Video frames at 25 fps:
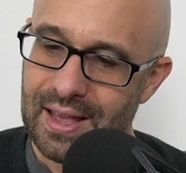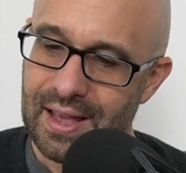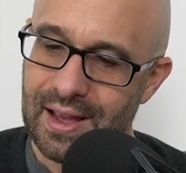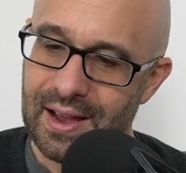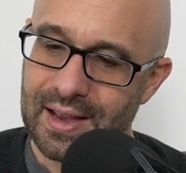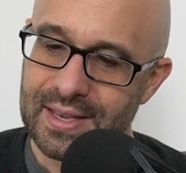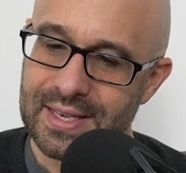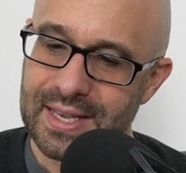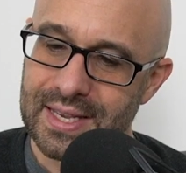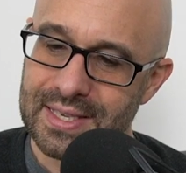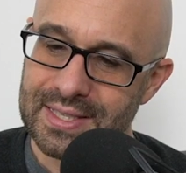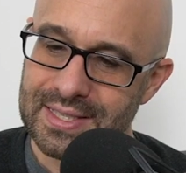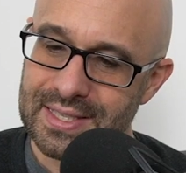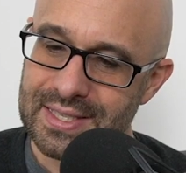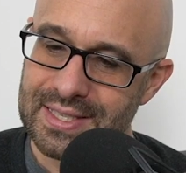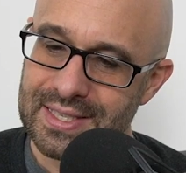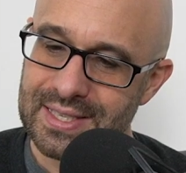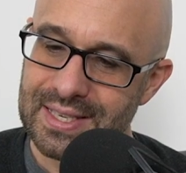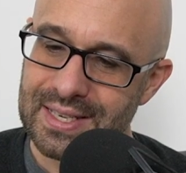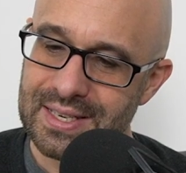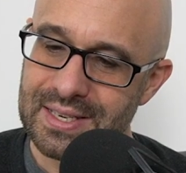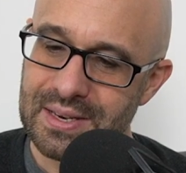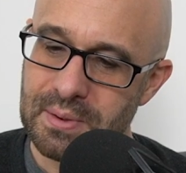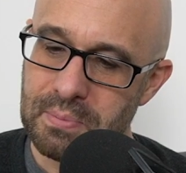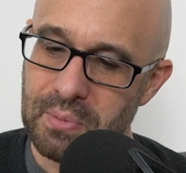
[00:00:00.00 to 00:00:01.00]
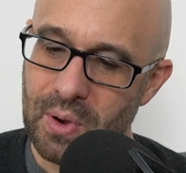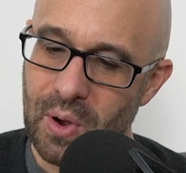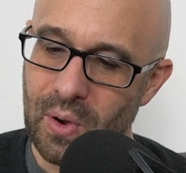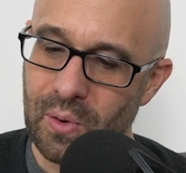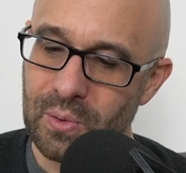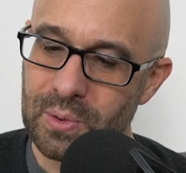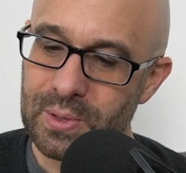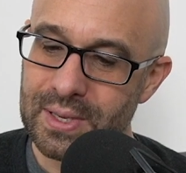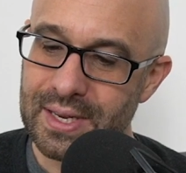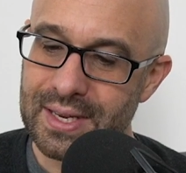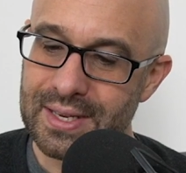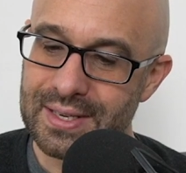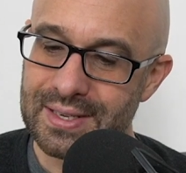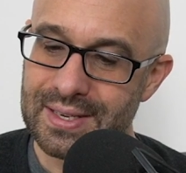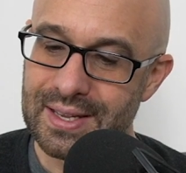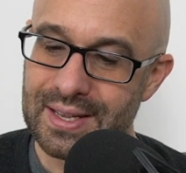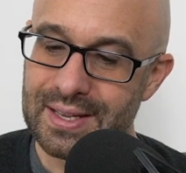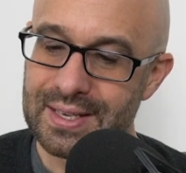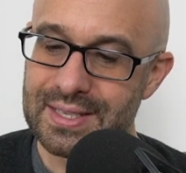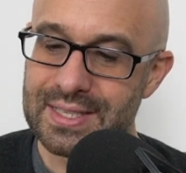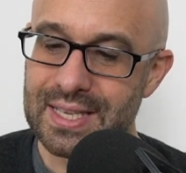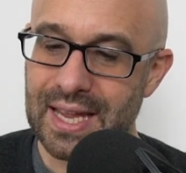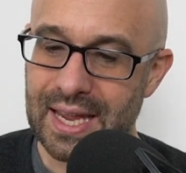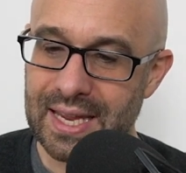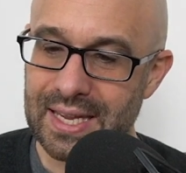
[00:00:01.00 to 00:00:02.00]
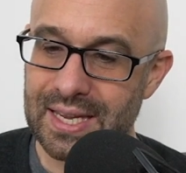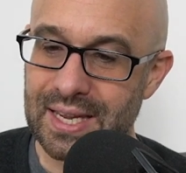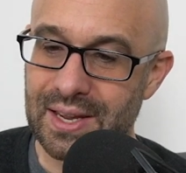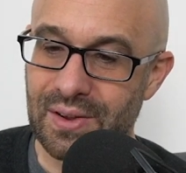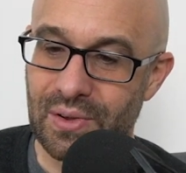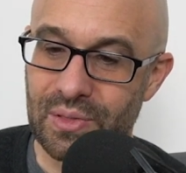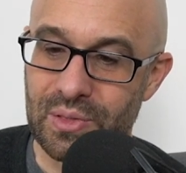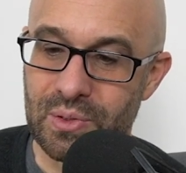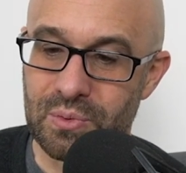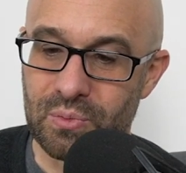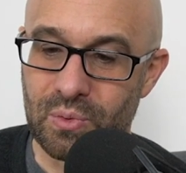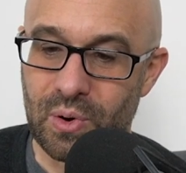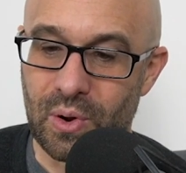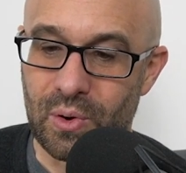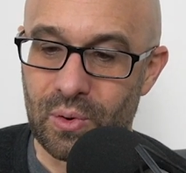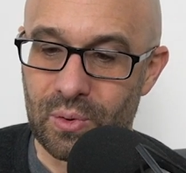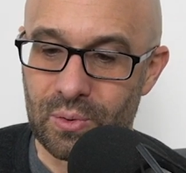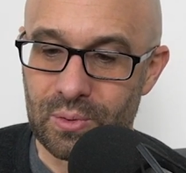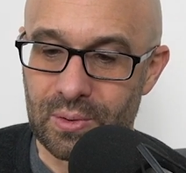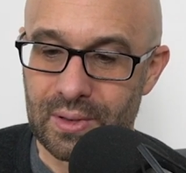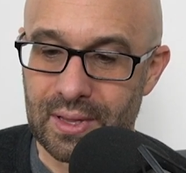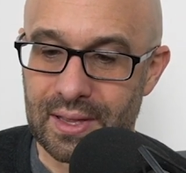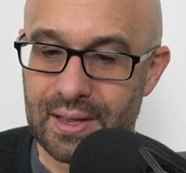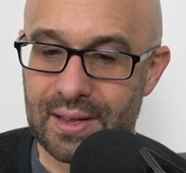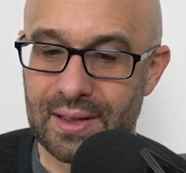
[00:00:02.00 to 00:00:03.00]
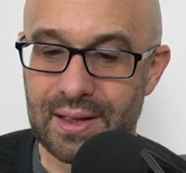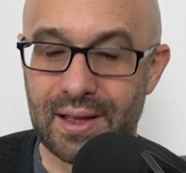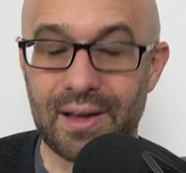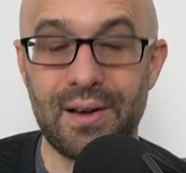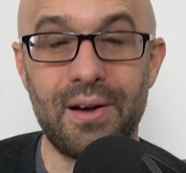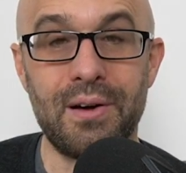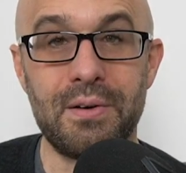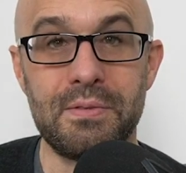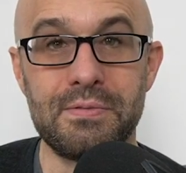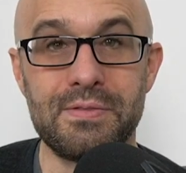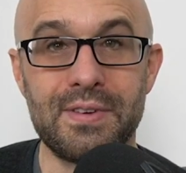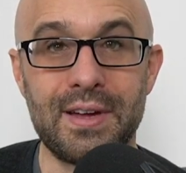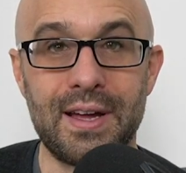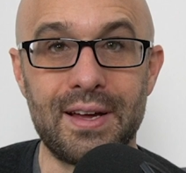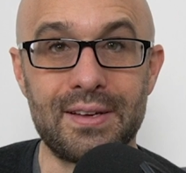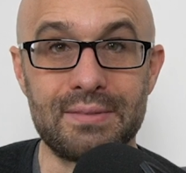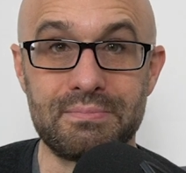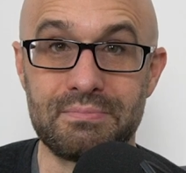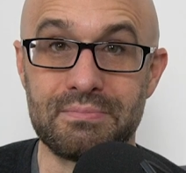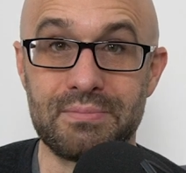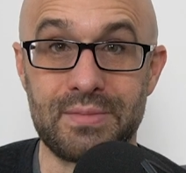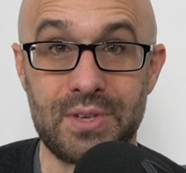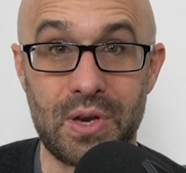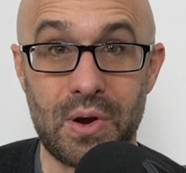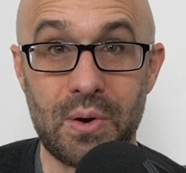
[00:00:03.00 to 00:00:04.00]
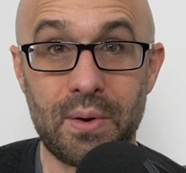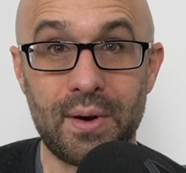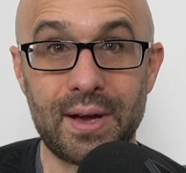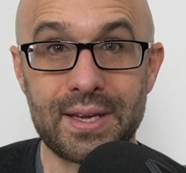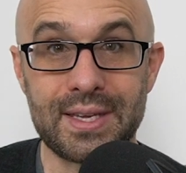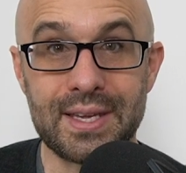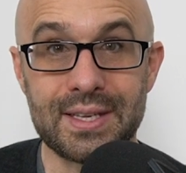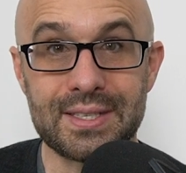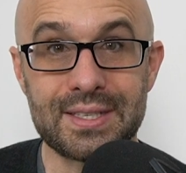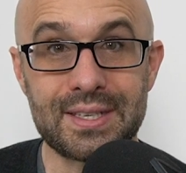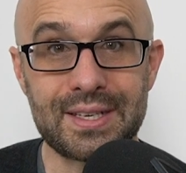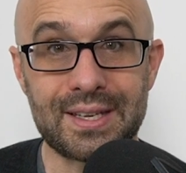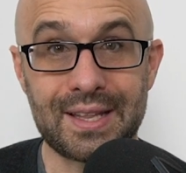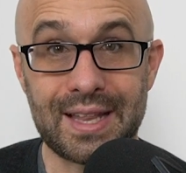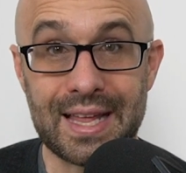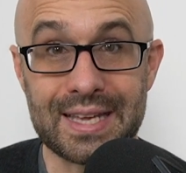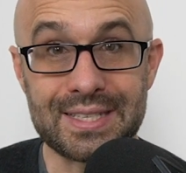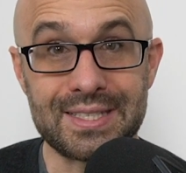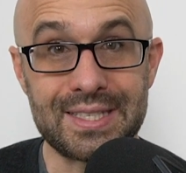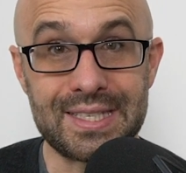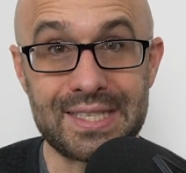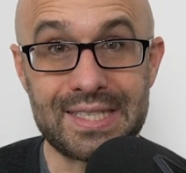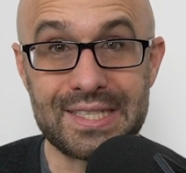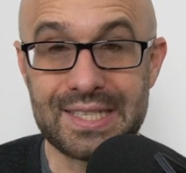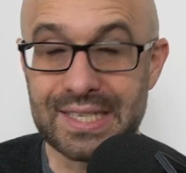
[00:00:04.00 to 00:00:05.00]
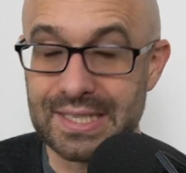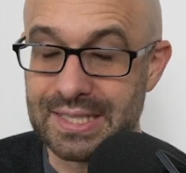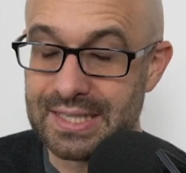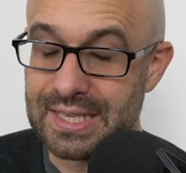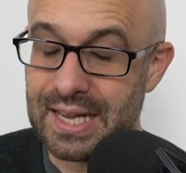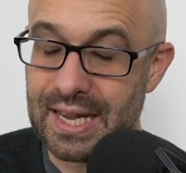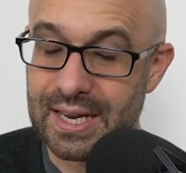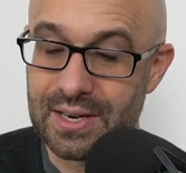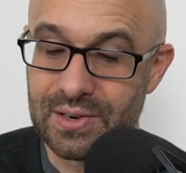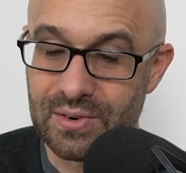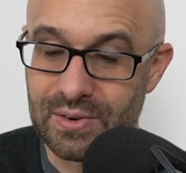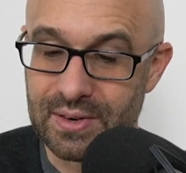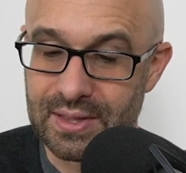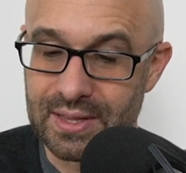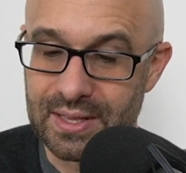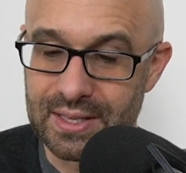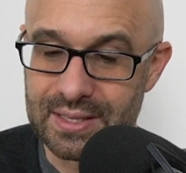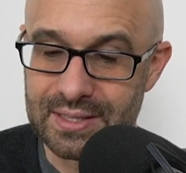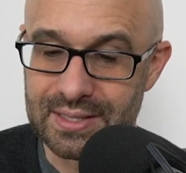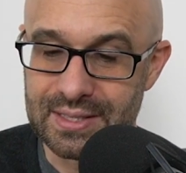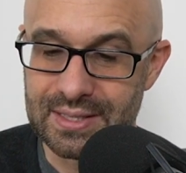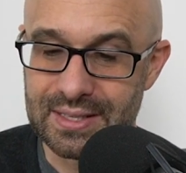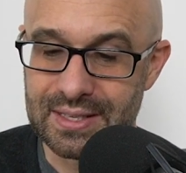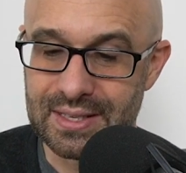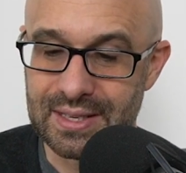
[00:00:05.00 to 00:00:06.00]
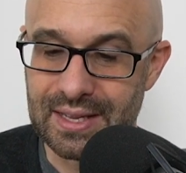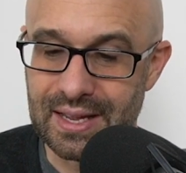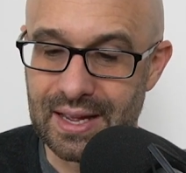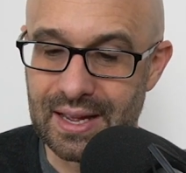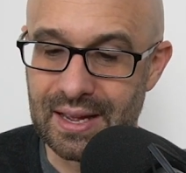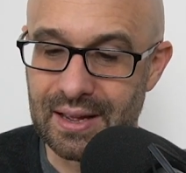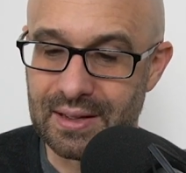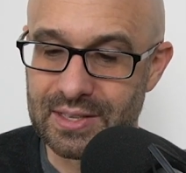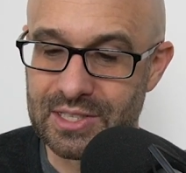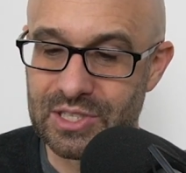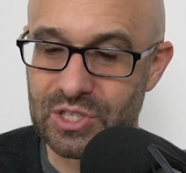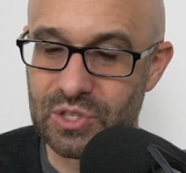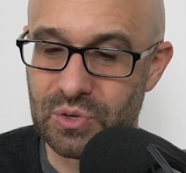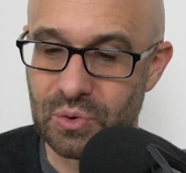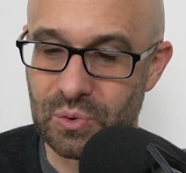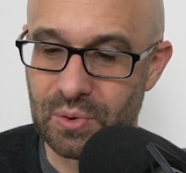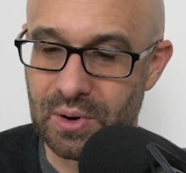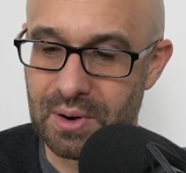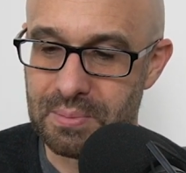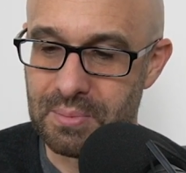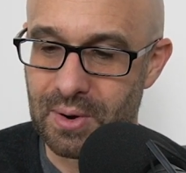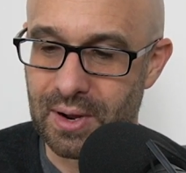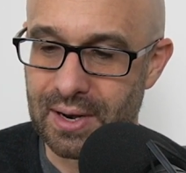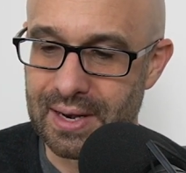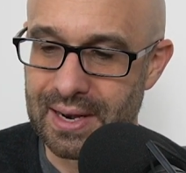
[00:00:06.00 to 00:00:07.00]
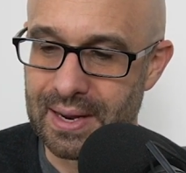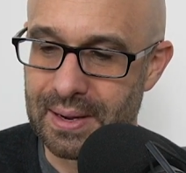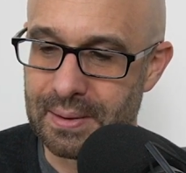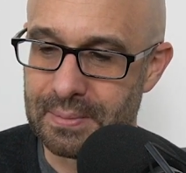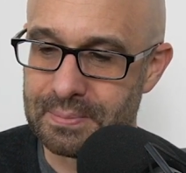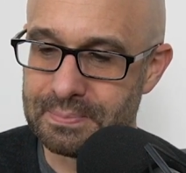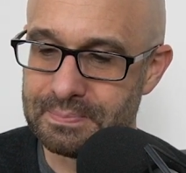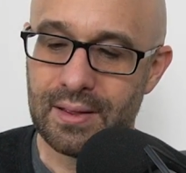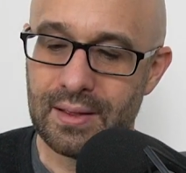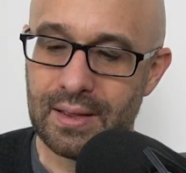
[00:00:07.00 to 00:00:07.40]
I guess Napoleon taking on the role of, a classic dictator in this story by now.